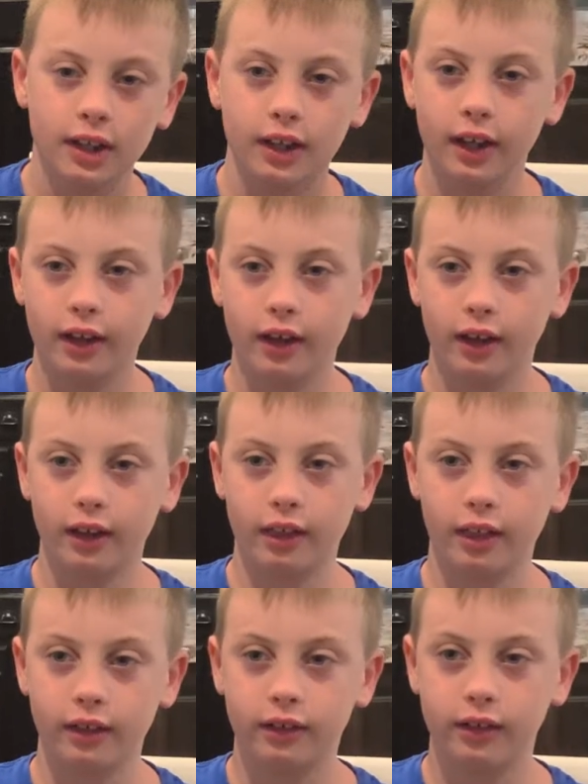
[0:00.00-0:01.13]
Hey
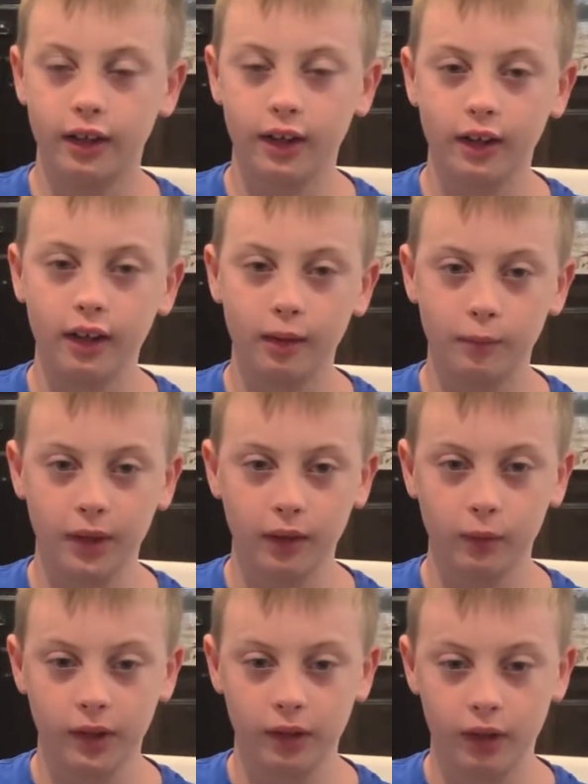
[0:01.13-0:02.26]
guys, today I'm back
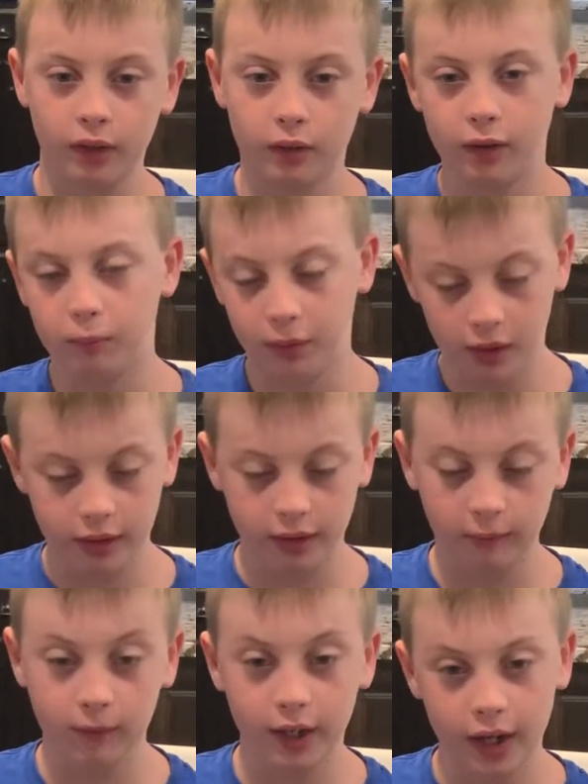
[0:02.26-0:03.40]
with another unboxing
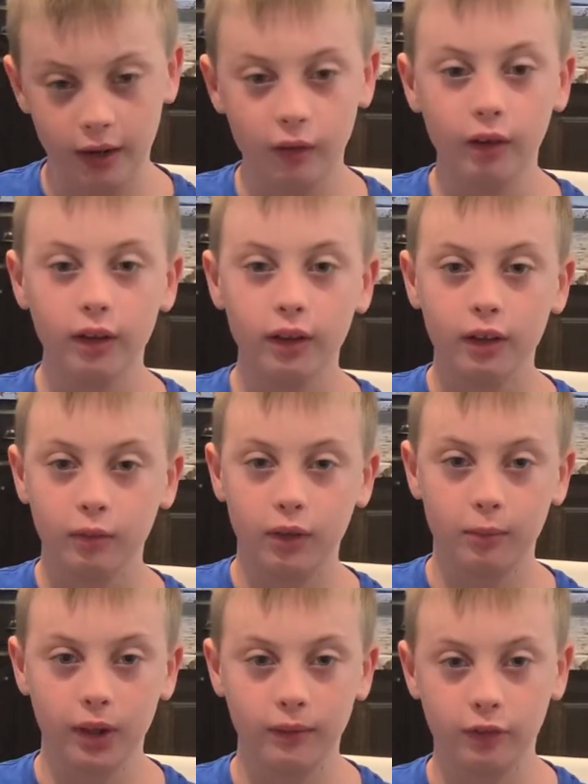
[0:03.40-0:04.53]
video. One of
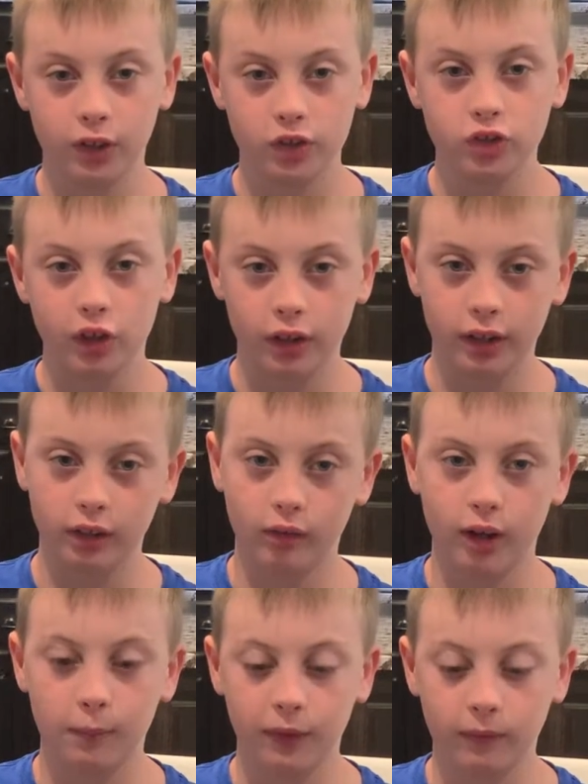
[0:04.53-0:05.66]
my friends, Sean at the
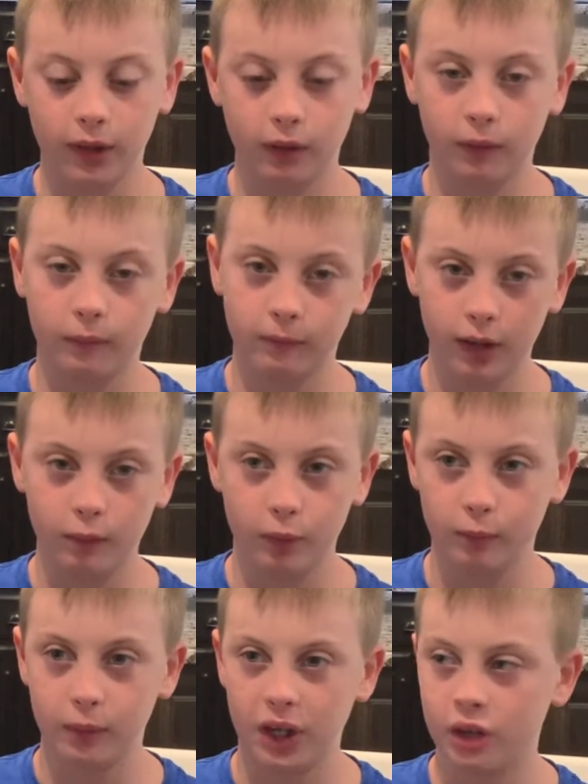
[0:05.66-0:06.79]
Crappy Fire Alarm
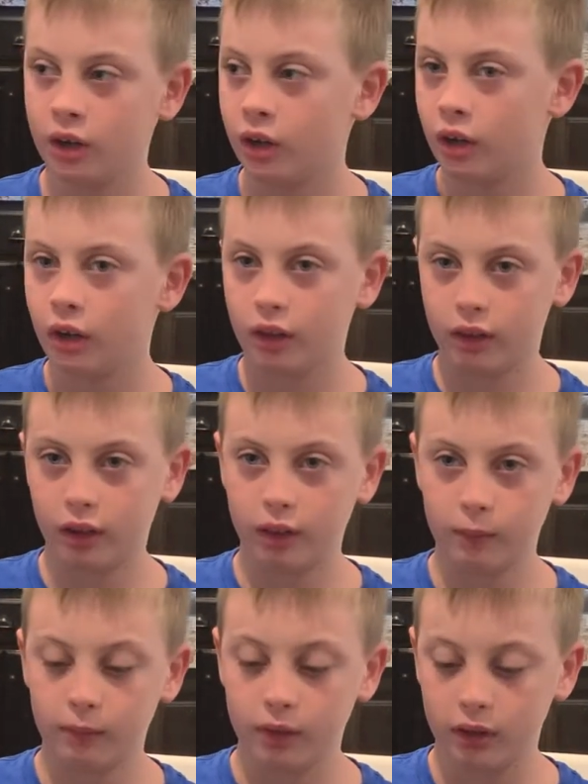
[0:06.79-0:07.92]
Facebook page,
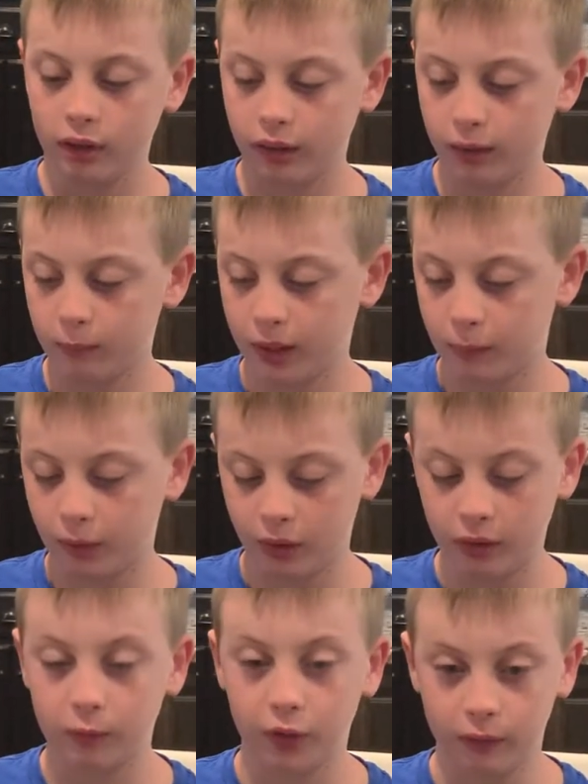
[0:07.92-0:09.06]
sent me a box
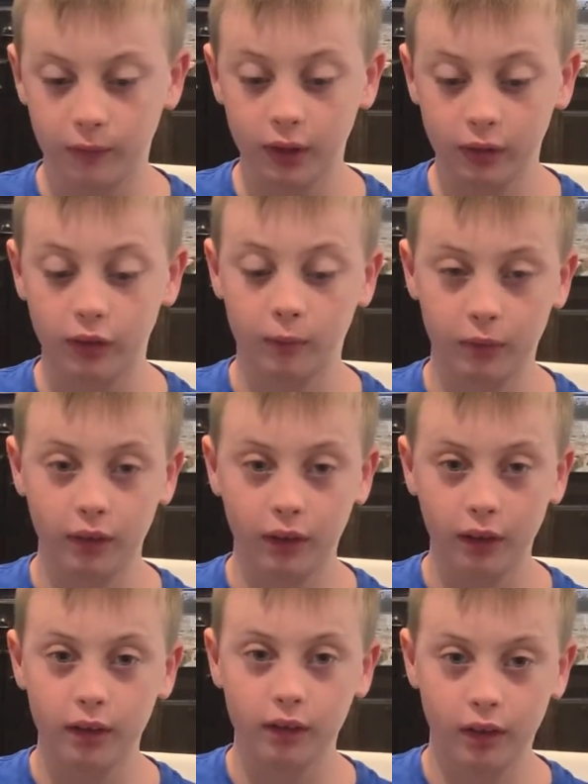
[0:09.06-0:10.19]
full of fire alarms.
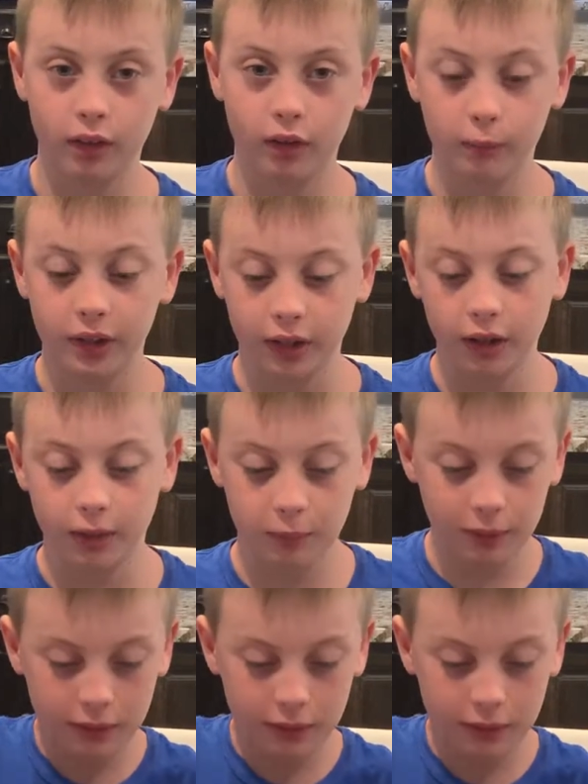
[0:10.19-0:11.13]
Let's open it up.